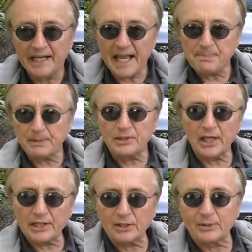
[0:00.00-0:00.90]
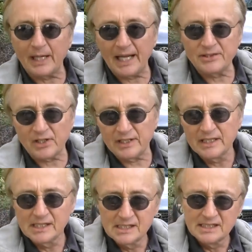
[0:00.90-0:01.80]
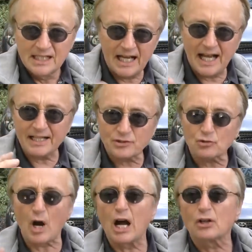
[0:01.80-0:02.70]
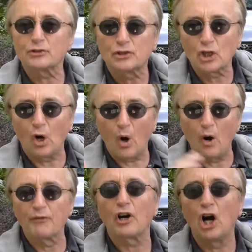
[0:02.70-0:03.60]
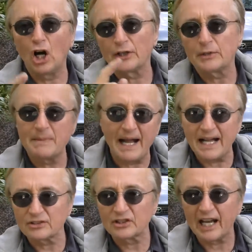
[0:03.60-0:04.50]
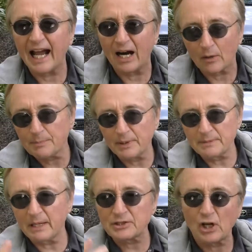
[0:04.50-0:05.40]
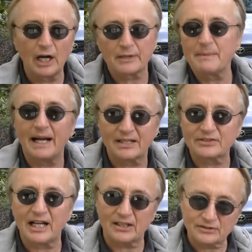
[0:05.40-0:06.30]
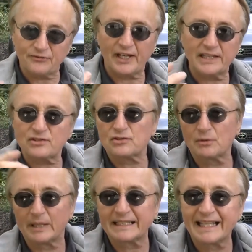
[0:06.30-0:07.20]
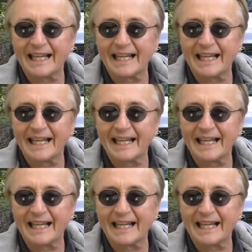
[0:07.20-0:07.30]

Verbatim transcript: And that particular engine, it struggles to go over 100 miles an hour. Pretty much 100 miles an hour as fast as you want to